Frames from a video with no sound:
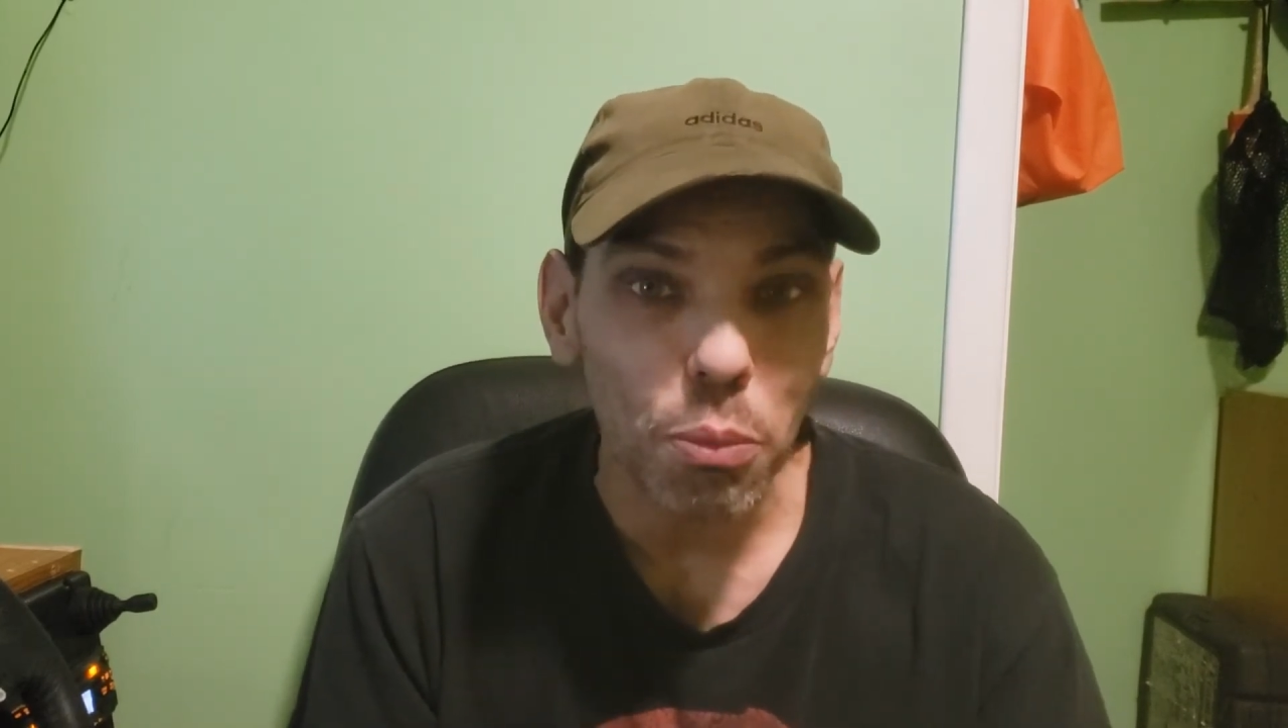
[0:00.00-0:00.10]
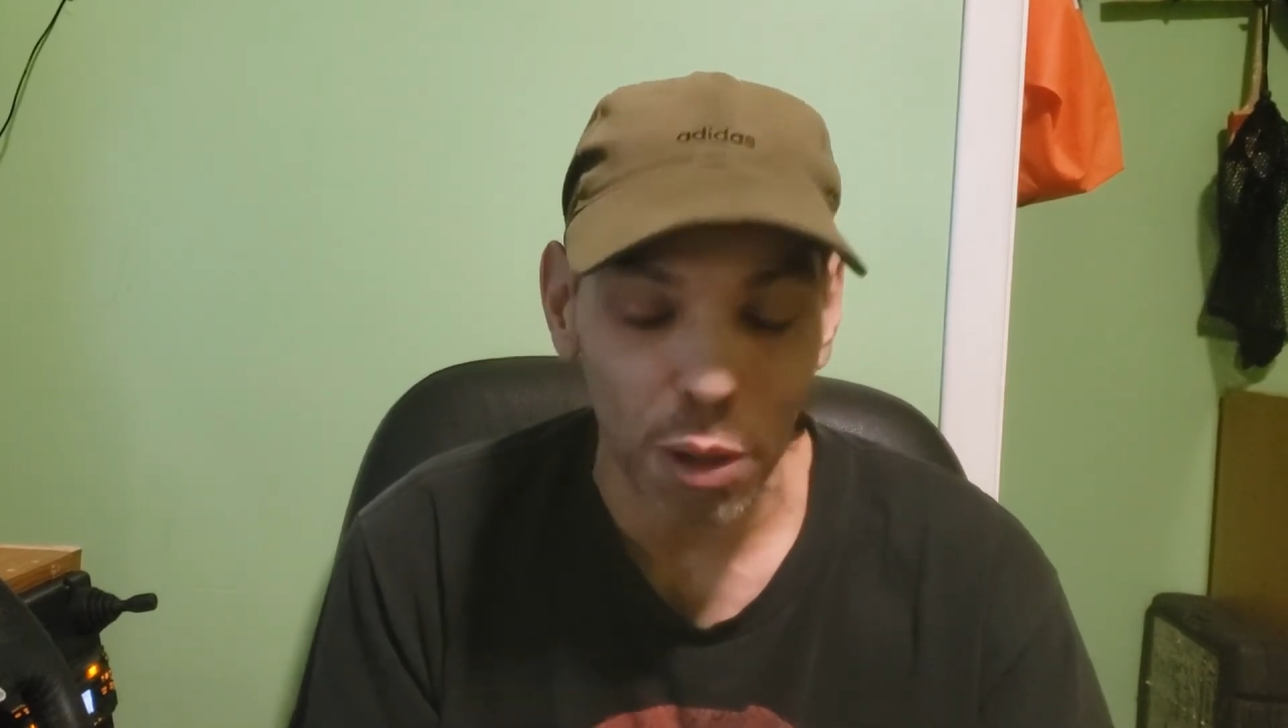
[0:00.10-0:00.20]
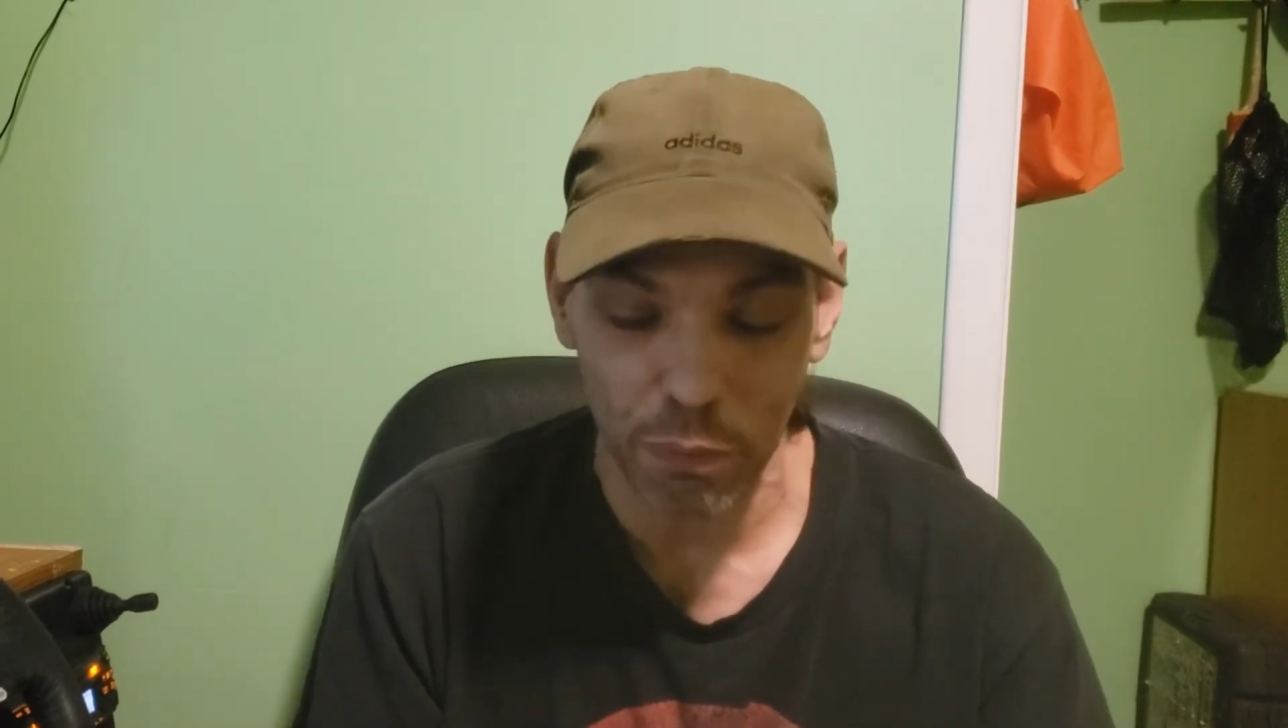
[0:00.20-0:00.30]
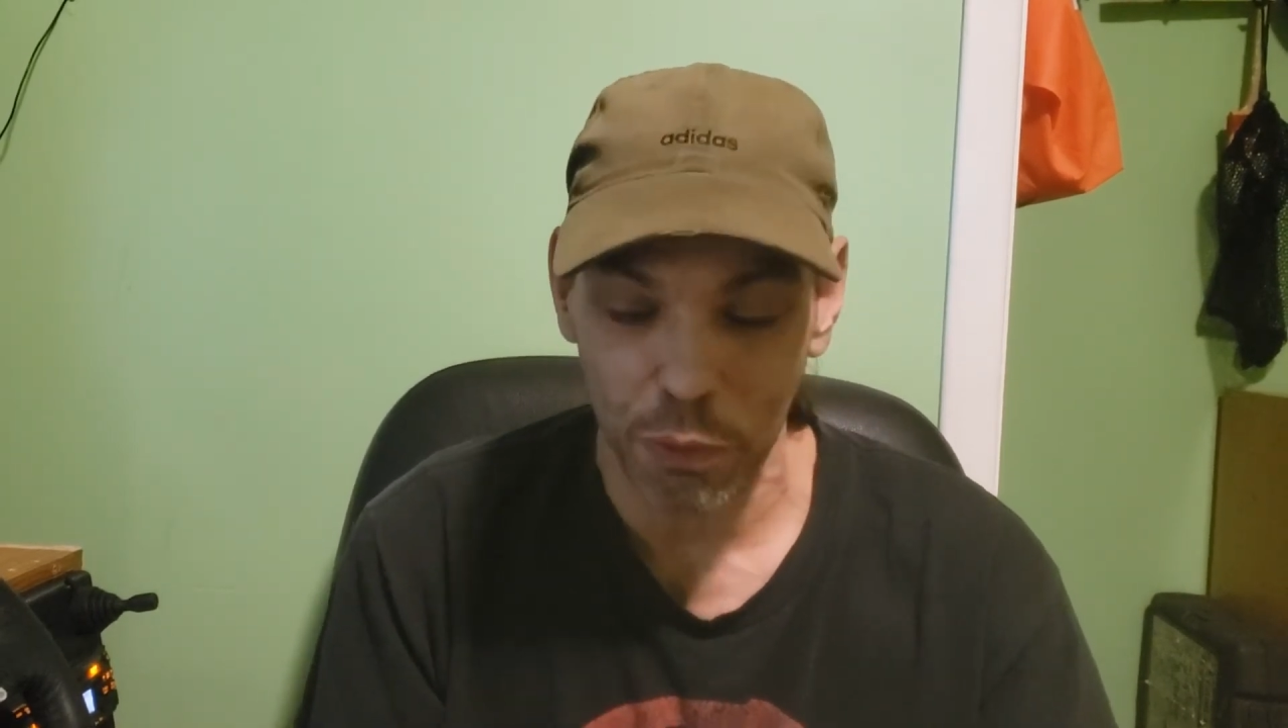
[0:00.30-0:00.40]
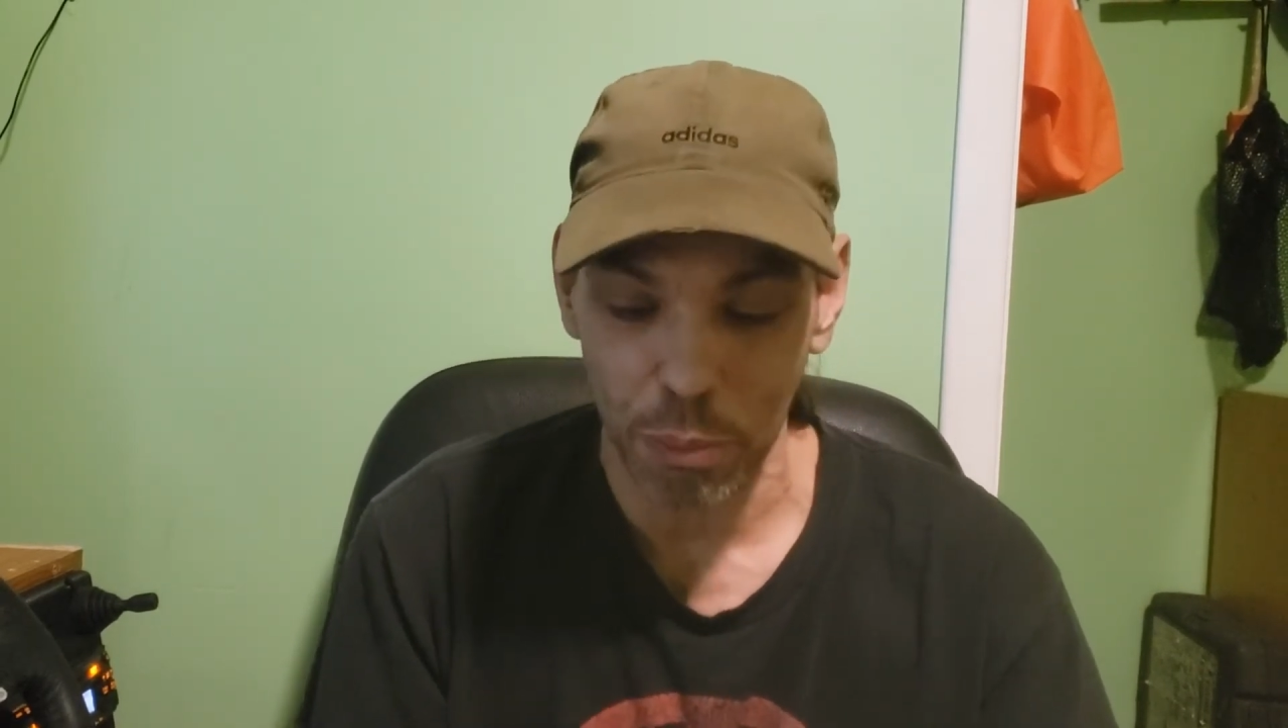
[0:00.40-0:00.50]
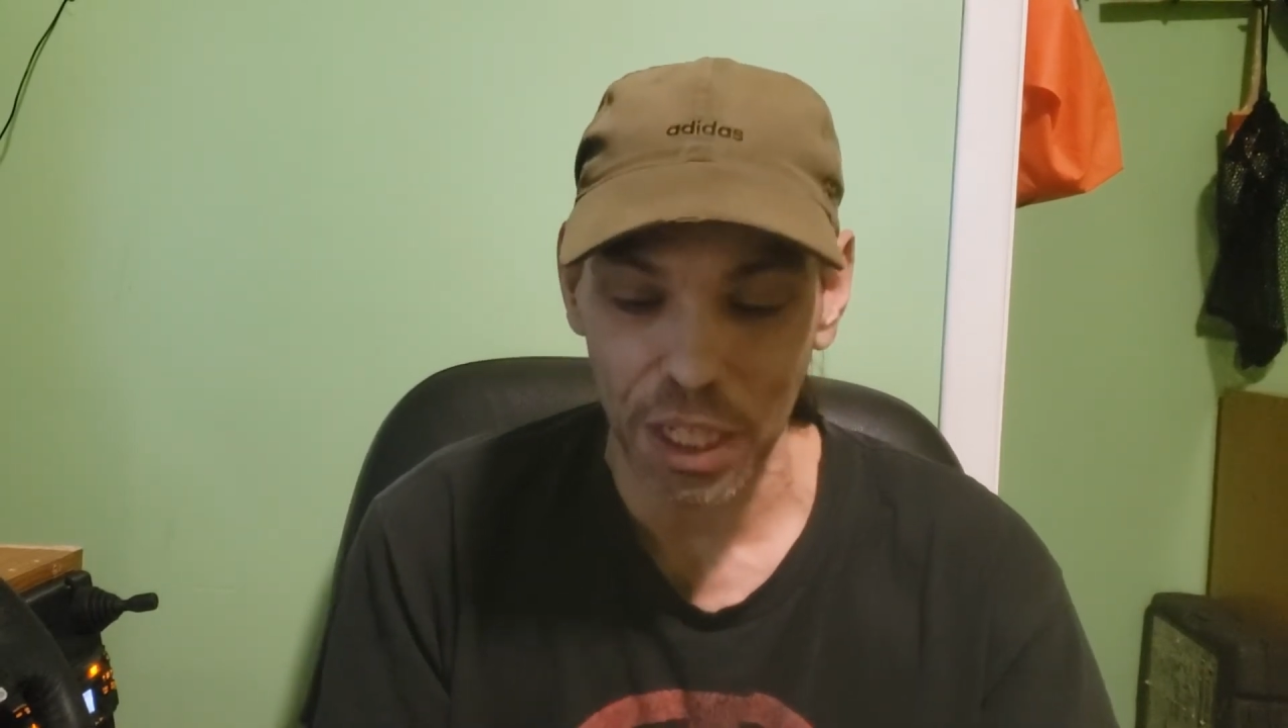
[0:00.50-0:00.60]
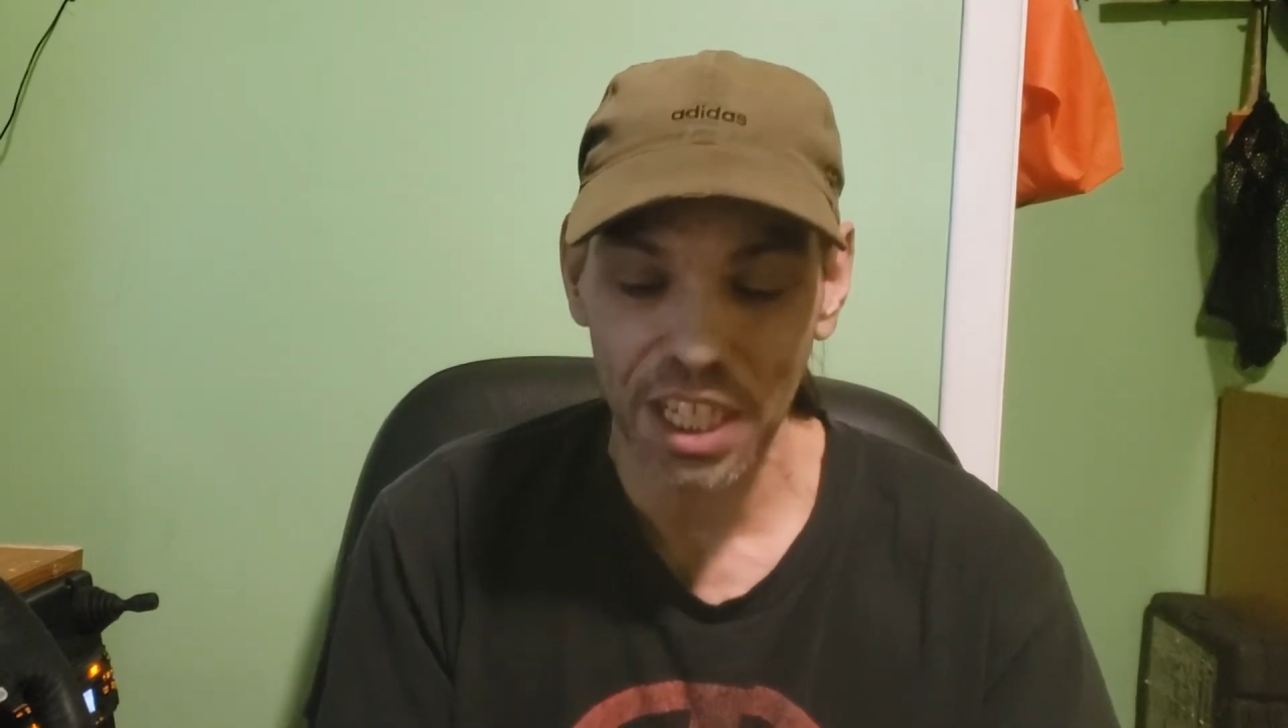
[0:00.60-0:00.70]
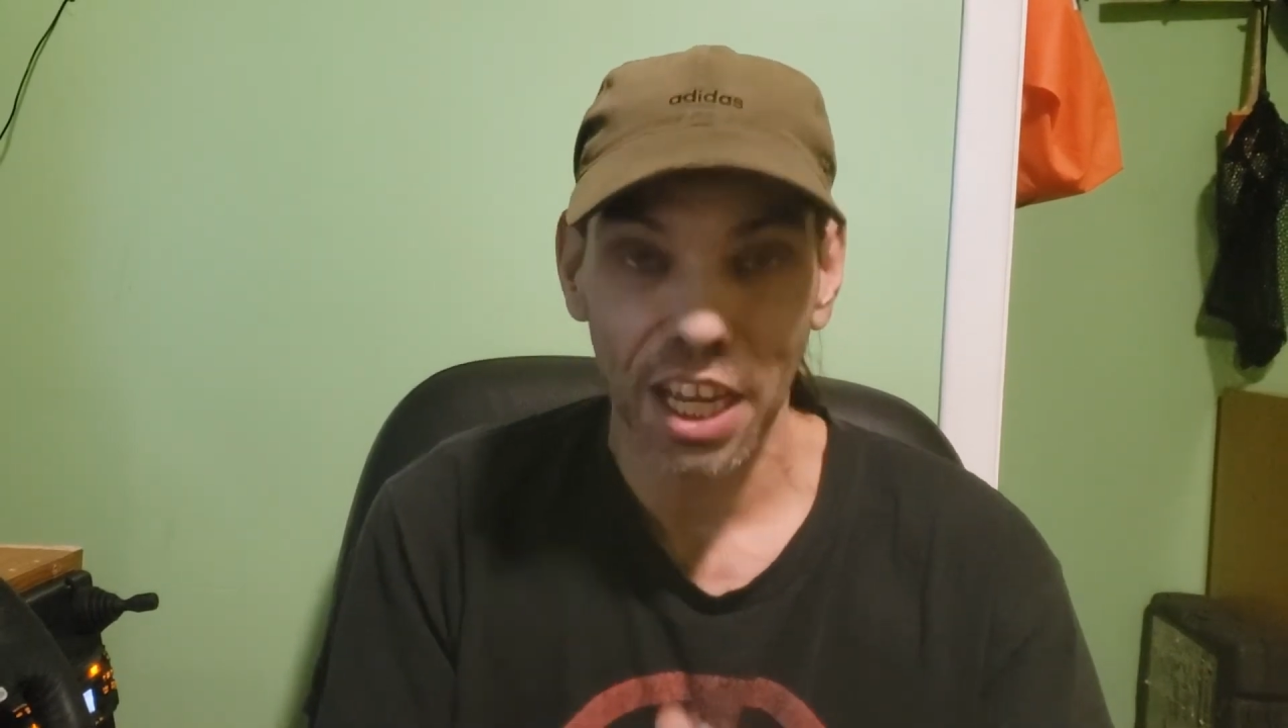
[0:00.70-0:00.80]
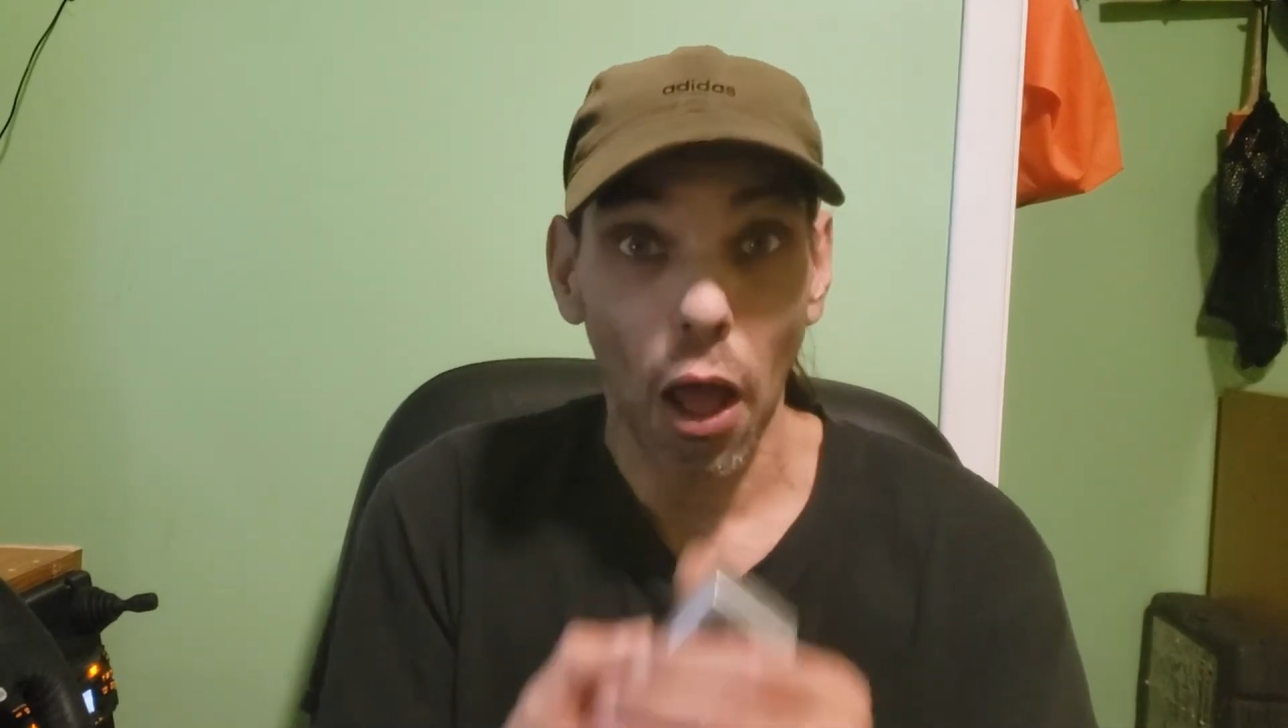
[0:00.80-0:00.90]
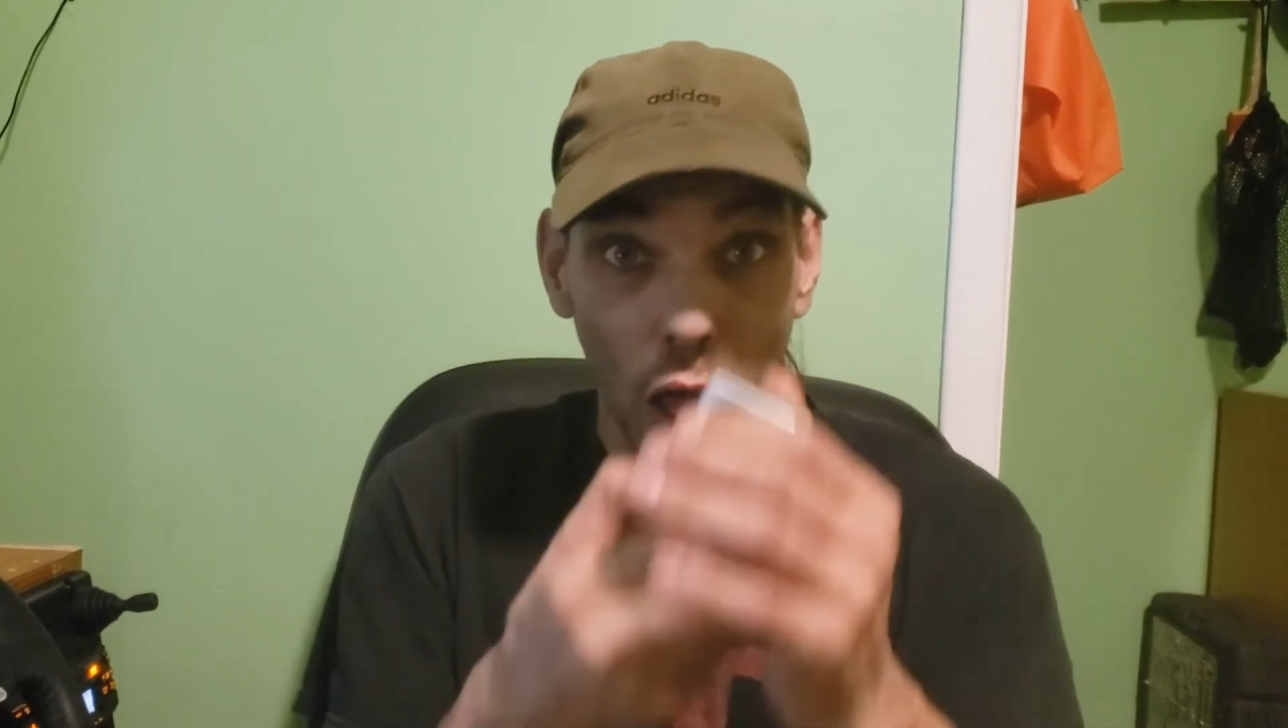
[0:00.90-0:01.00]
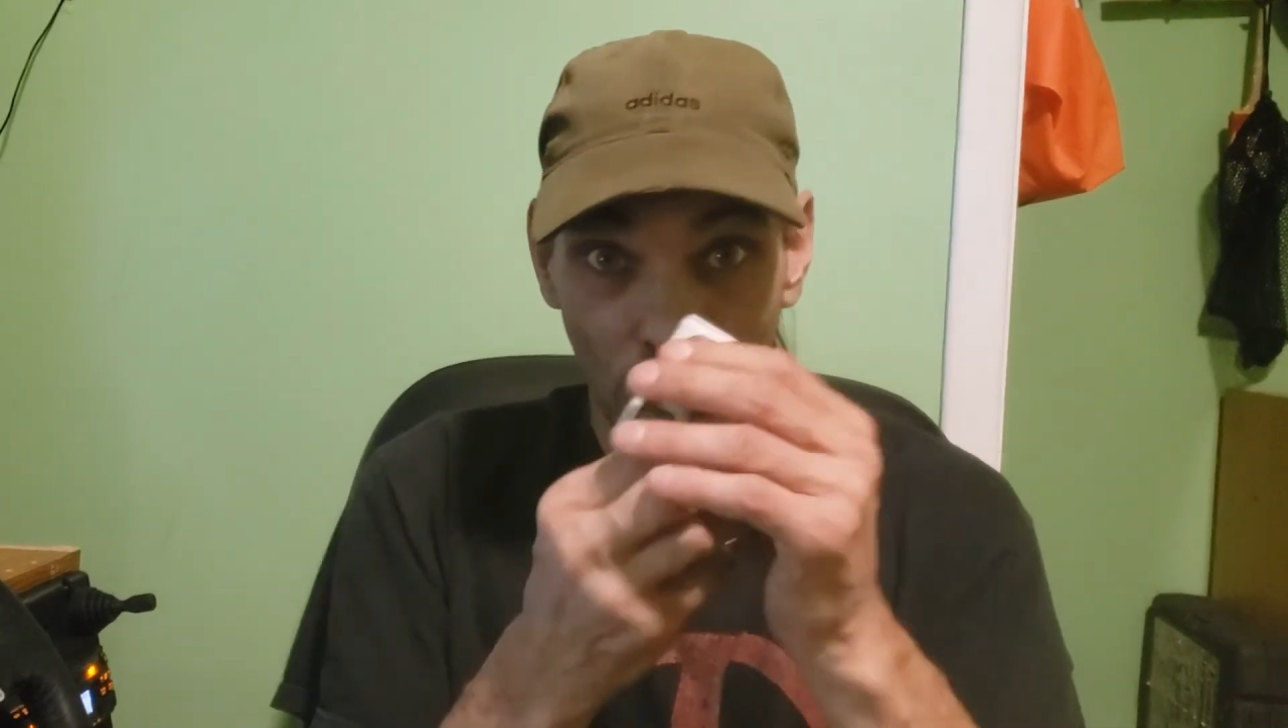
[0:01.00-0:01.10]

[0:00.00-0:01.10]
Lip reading: but for me,